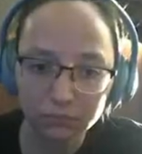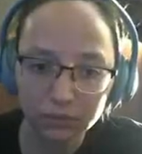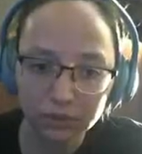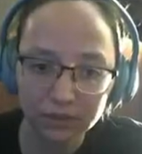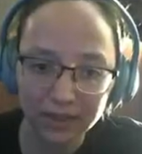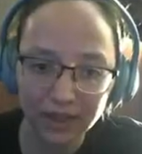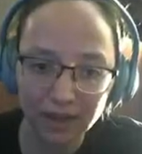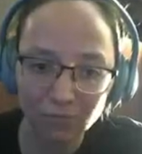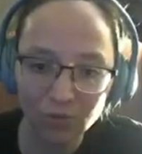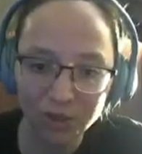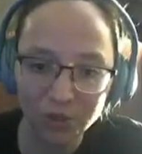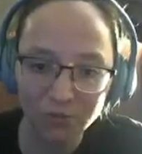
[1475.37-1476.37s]
Yeah, I
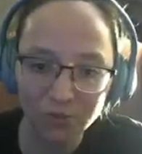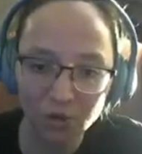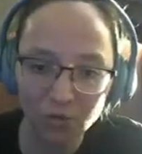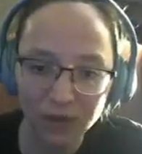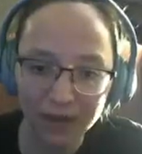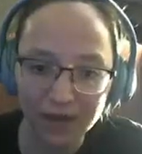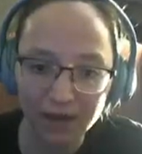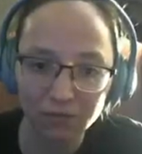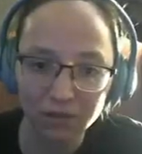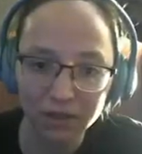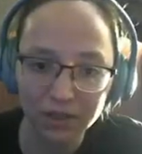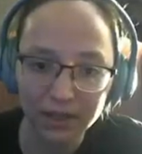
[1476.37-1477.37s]
want you to go away now.
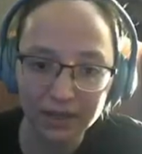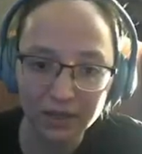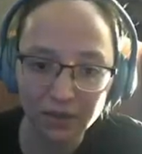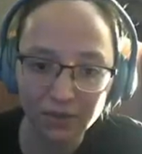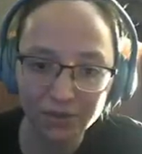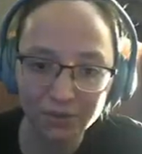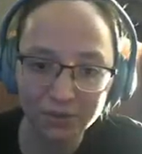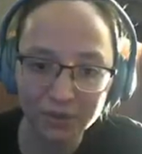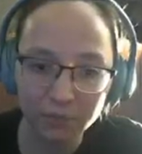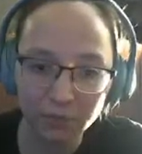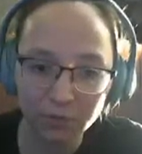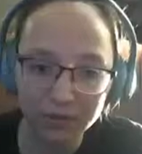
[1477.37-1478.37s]
It's hard to
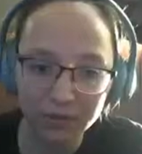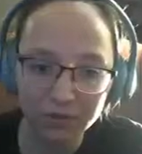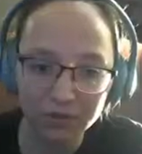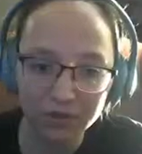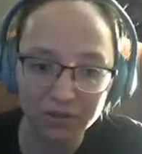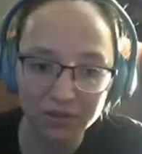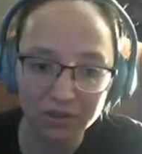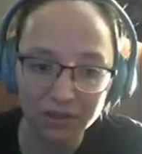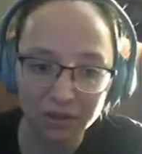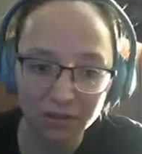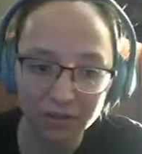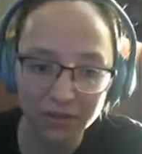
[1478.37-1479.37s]
explore when you're still
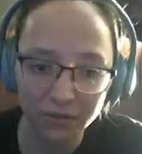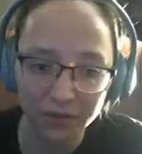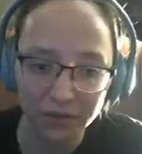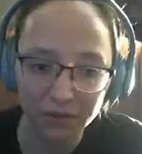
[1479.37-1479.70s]
stuck on the screen.